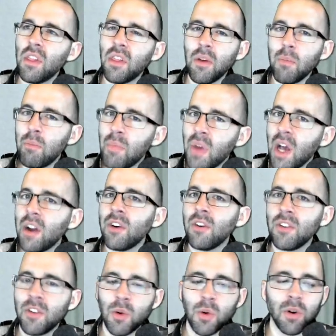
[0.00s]
the
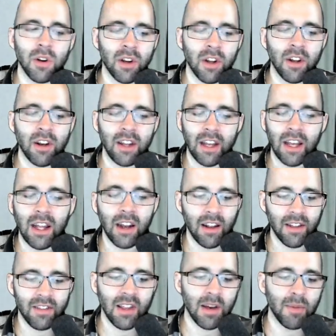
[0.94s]
better you're going to get
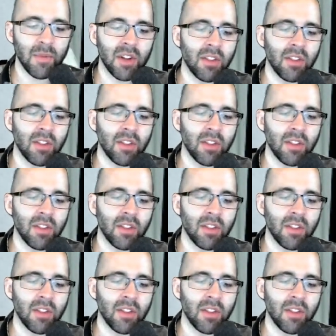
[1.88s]
at them.